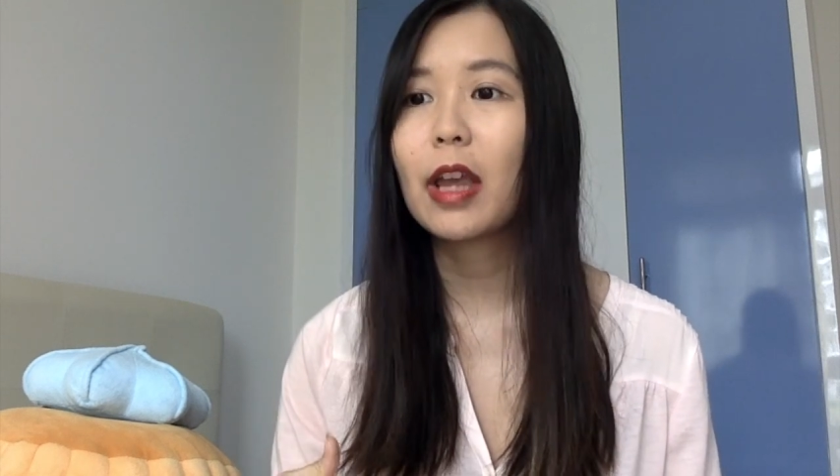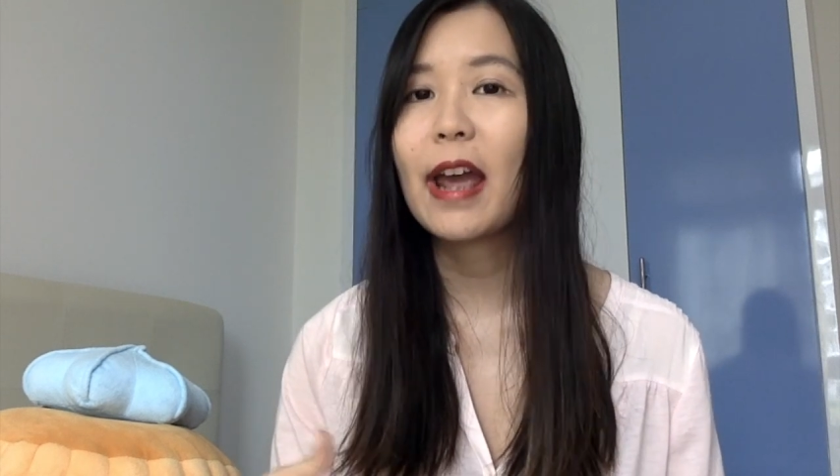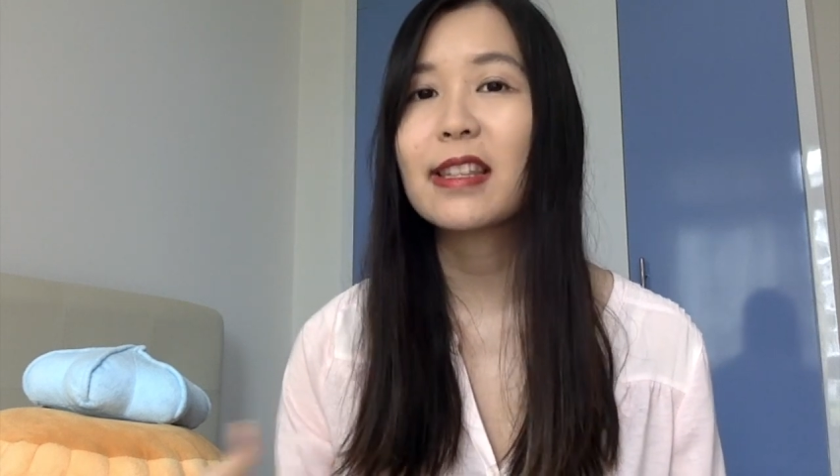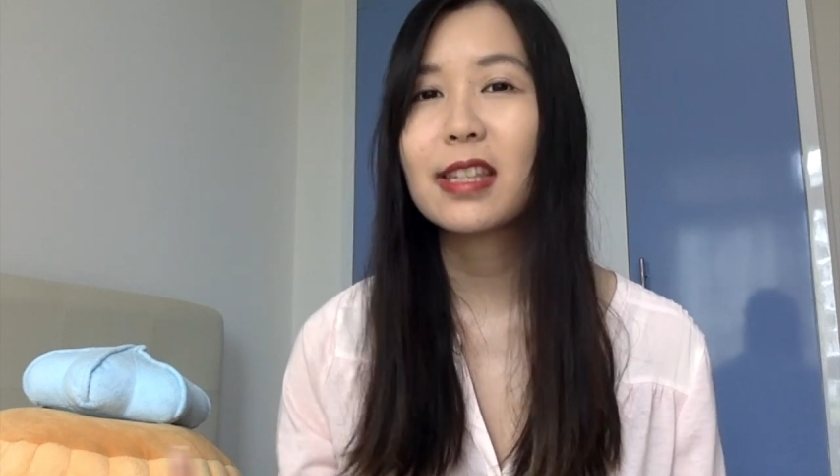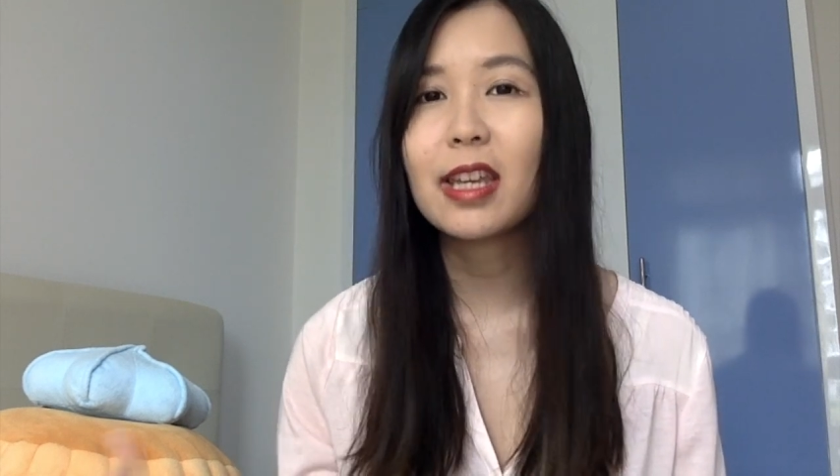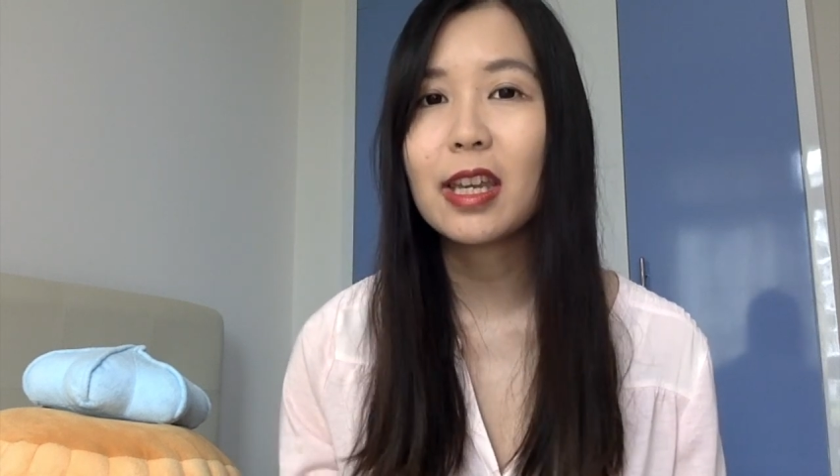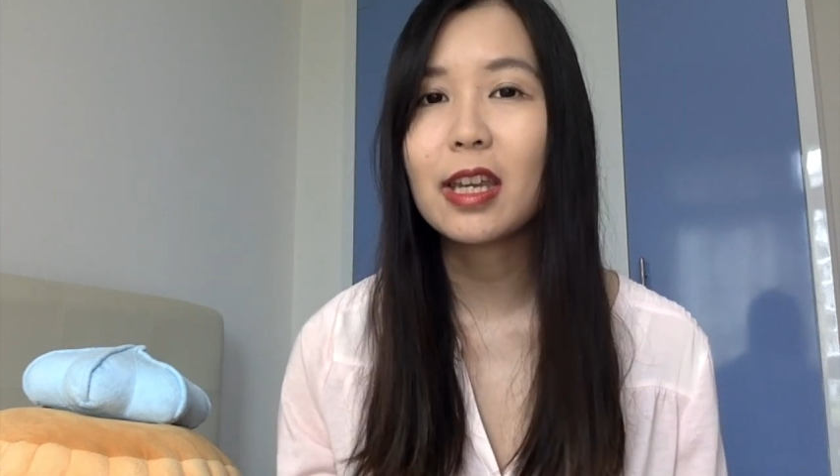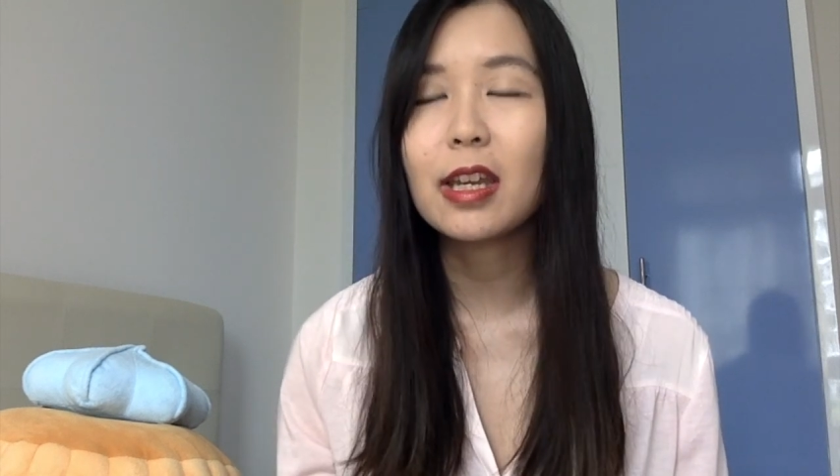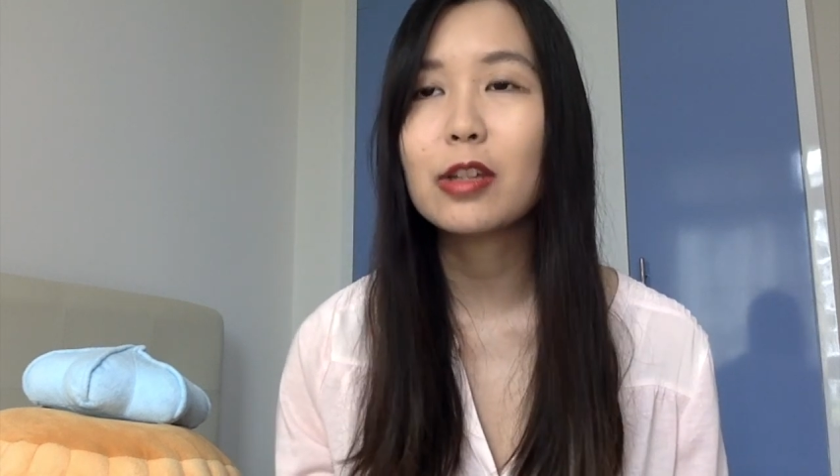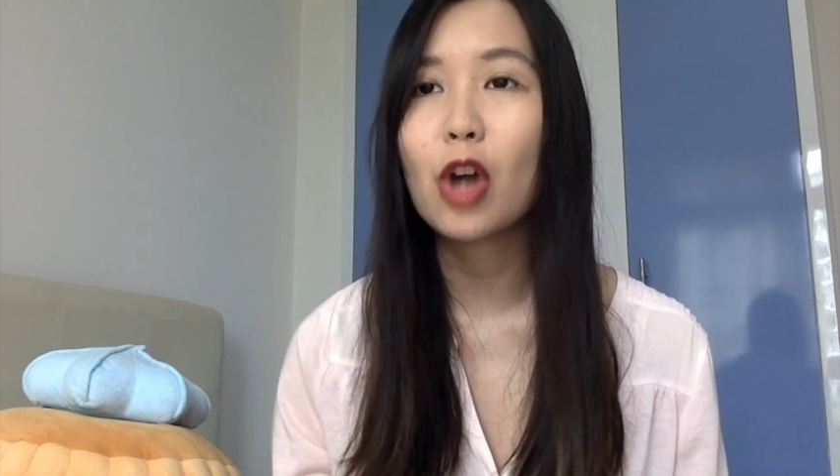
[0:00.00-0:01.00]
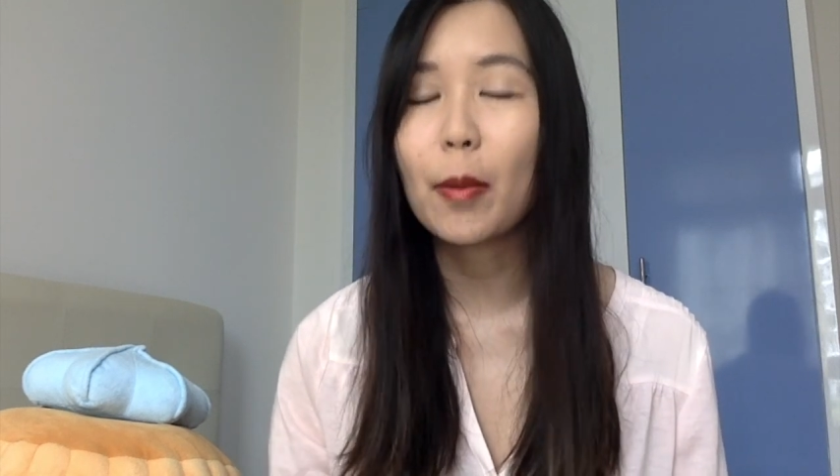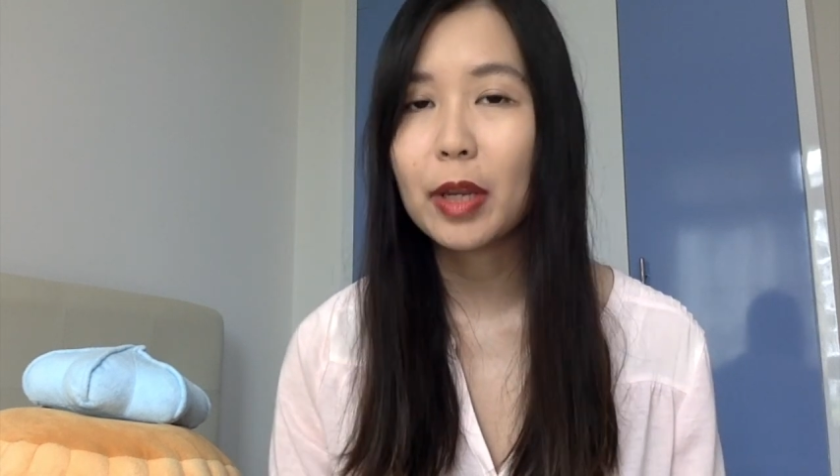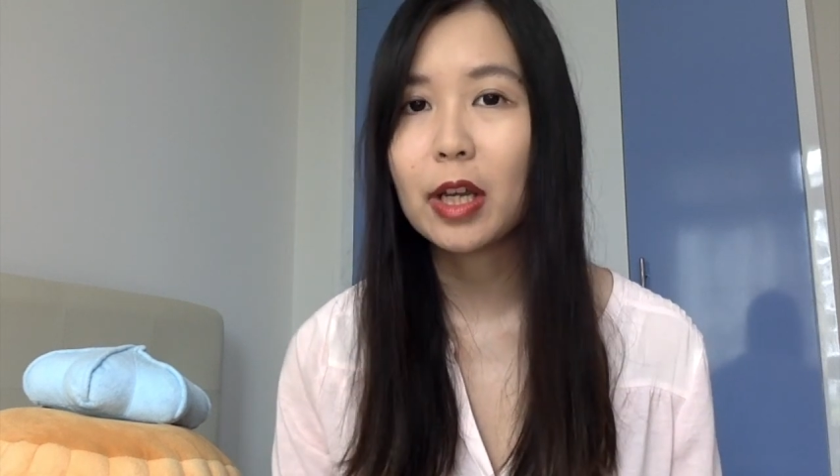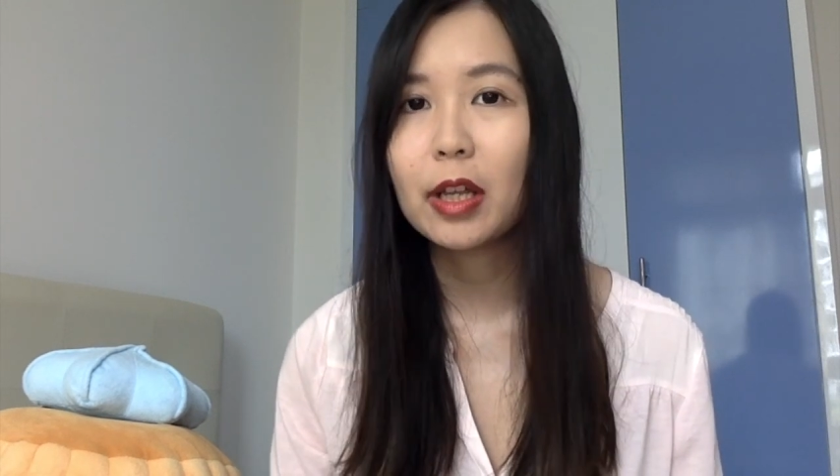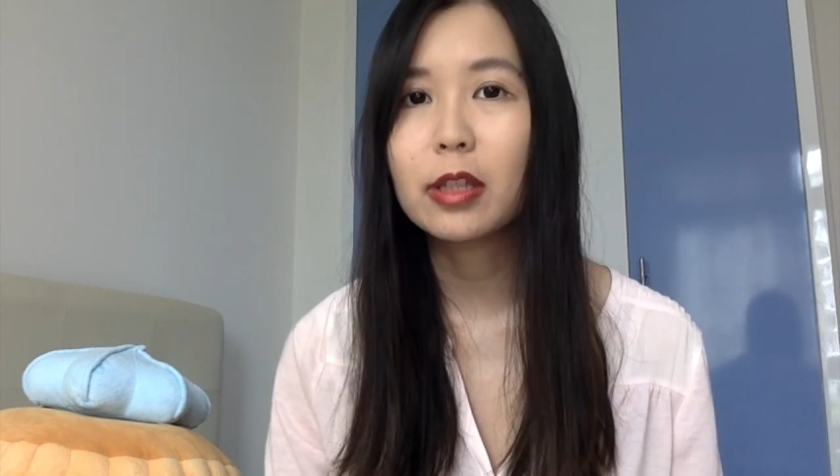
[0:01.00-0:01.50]
SE
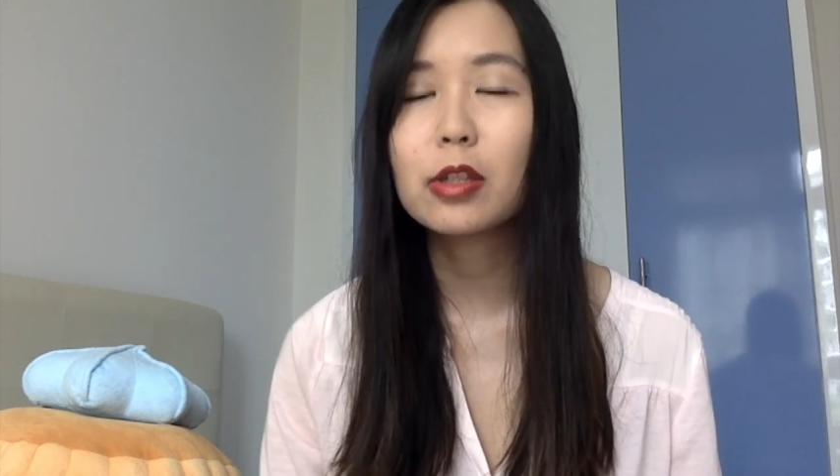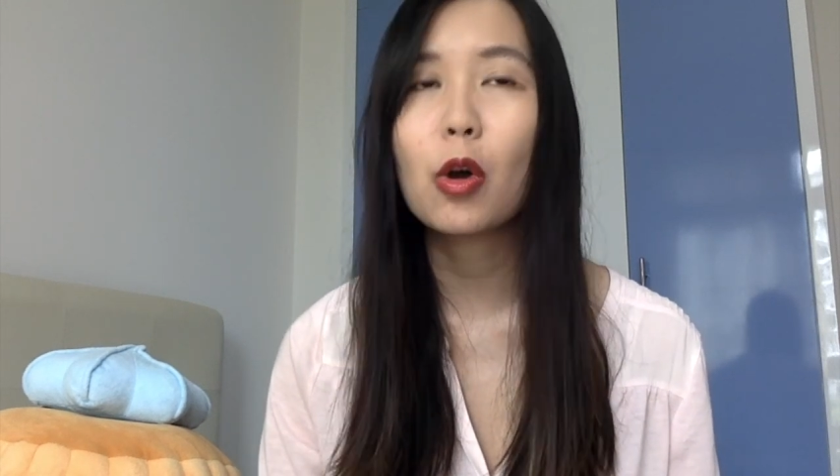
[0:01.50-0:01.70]
dominant,